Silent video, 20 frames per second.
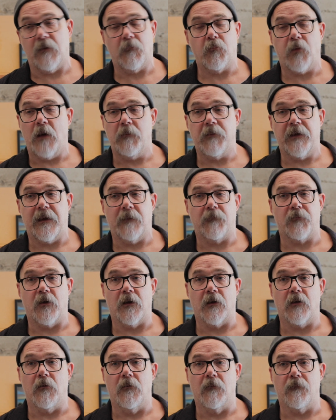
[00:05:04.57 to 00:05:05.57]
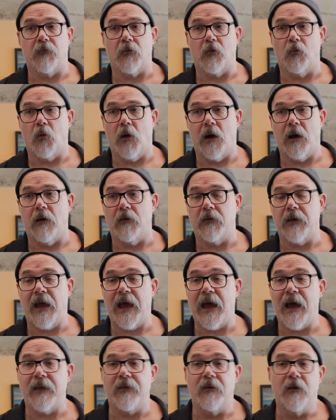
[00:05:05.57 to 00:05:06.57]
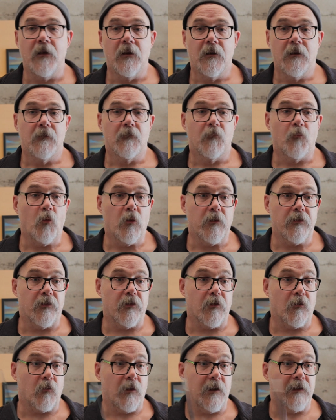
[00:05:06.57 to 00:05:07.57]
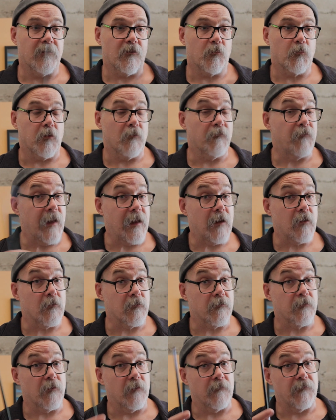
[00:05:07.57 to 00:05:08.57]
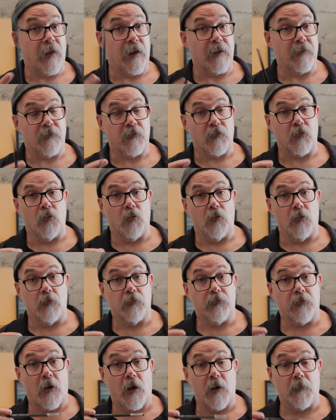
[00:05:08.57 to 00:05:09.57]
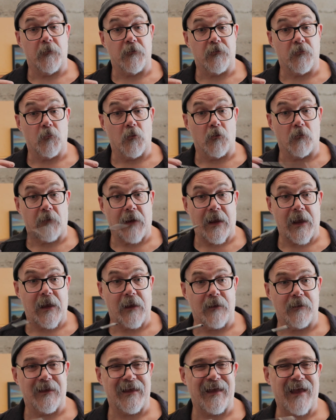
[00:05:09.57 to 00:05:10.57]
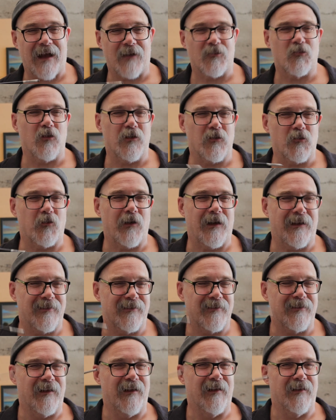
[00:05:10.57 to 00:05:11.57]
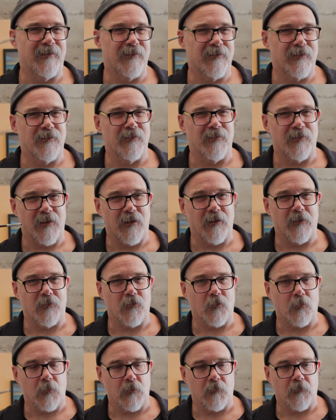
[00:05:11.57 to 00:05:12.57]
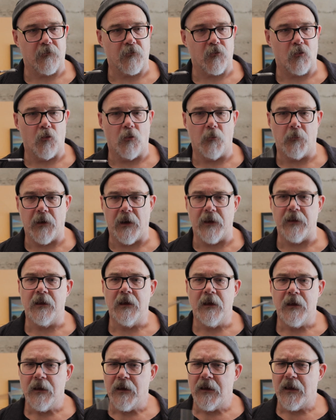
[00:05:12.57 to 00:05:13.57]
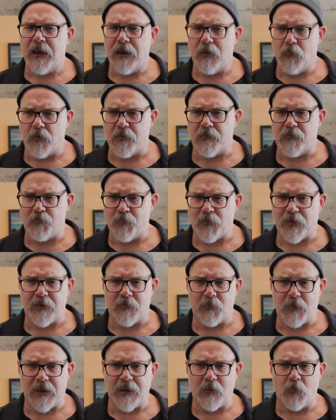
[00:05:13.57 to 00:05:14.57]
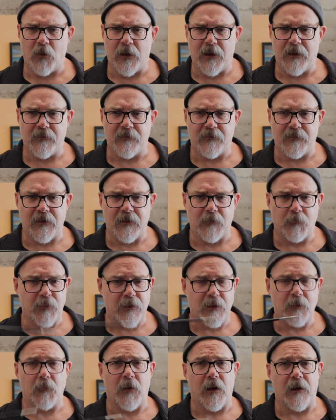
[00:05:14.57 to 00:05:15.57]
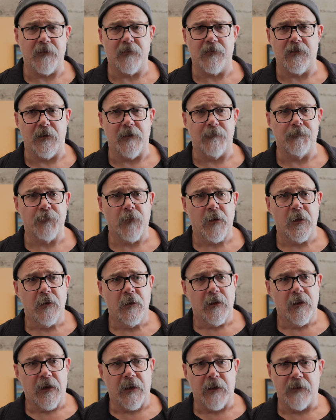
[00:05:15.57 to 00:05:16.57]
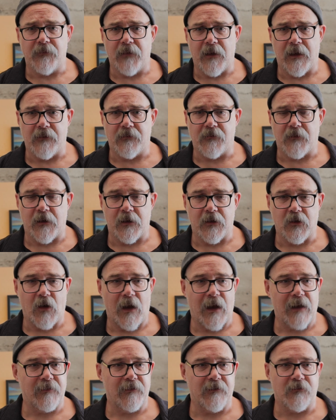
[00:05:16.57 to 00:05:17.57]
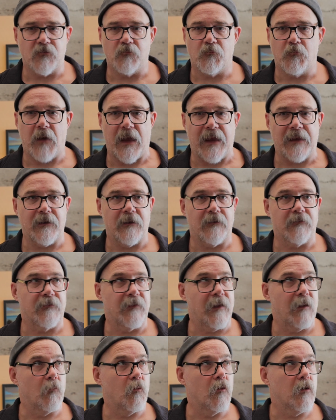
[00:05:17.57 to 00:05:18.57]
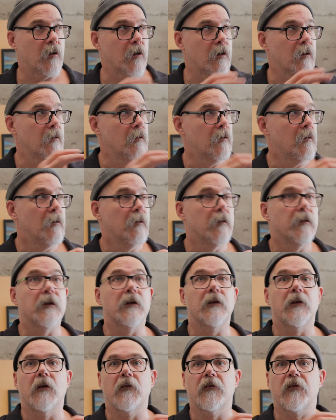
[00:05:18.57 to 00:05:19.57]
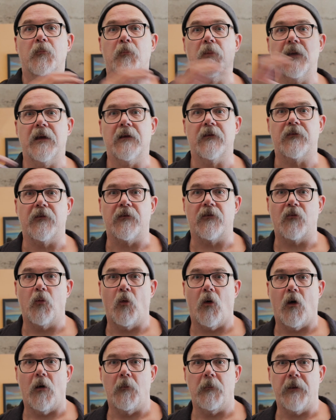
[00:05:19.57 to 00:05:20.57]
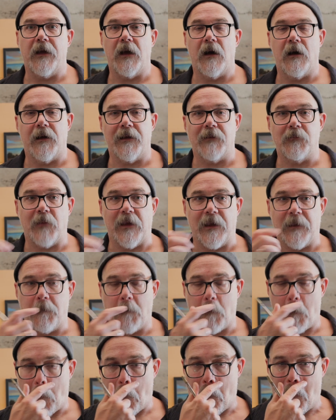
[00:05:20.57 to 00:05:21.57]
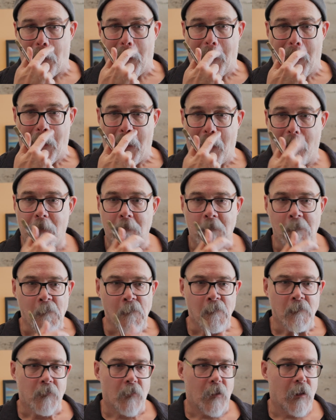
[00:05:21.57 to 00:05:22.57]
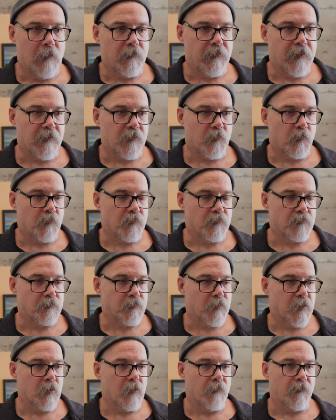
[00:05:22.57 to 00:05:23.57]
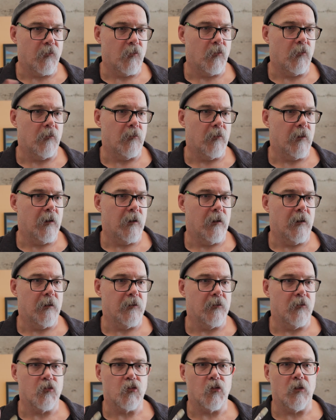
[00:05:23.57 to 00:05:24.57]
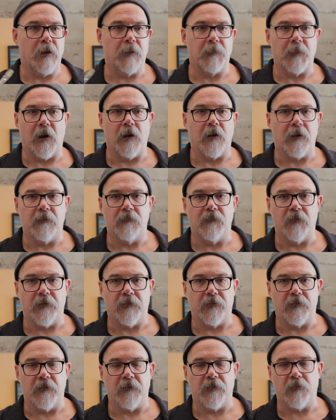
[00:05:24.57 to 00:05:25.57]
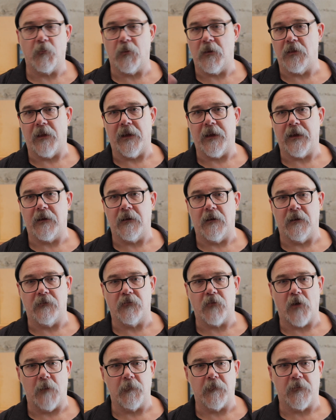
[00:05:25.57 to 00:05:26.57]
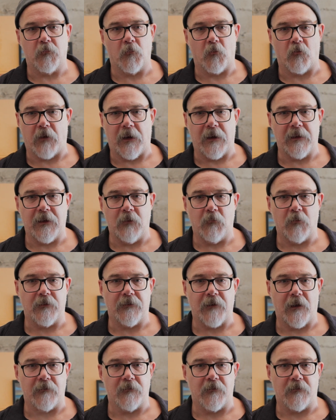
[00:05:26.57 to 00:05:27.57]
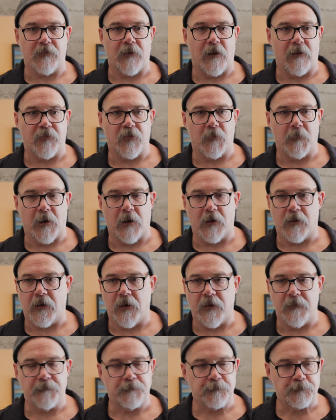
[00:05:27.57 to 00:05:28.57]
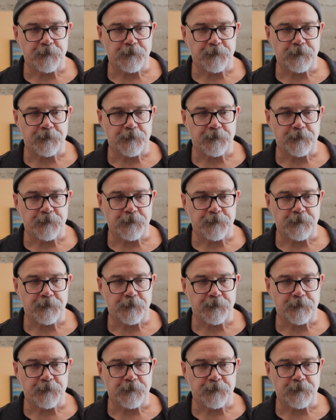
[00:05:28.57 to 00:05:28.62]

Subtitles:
It probably kept on going for a while. You had one of the greatest purveyors of that school, Thomas Moran. He actually transcends the Hudson River School, but he was, in many ways, he epitomized it in that you had these paintings that were, as big as this wall behind me, of these beautiful, usually American vistas, but like Thomas Moran, he went down to South America.